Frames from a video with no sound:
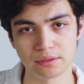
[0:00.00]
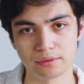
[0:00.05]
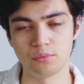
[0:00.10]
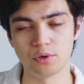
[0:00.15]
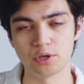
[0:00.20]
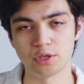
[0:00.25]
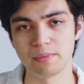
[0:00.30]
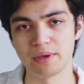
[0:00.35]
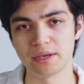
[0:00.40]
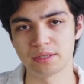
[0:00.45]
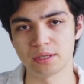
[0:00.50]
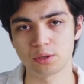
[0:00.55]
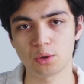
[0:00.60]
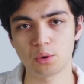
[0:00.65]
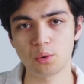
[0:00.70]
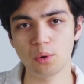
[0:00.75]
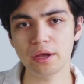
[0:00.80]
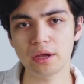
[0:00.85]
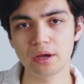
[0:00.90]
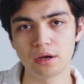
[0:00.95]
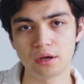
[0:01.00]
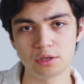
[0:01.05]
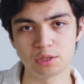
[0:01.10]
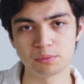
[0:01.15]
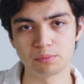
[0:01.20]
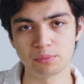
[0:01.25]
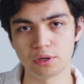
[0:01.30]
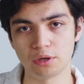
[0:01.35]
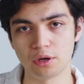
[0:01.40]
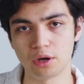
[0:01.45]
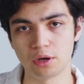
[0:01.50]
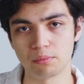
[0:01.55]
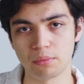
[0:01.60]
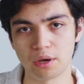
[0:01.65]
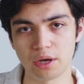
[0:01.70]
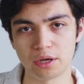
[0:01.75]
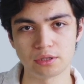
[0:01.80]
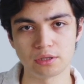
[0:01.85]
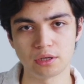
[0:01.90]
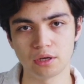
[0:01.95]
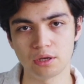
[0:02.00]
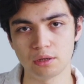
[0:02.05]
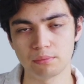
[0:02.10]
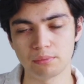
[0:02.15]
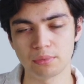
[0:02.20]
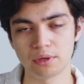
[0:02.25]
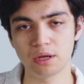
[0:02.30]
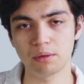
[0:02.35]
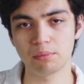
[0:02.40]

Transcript: which makes it quite hard to put on my chart, but I'll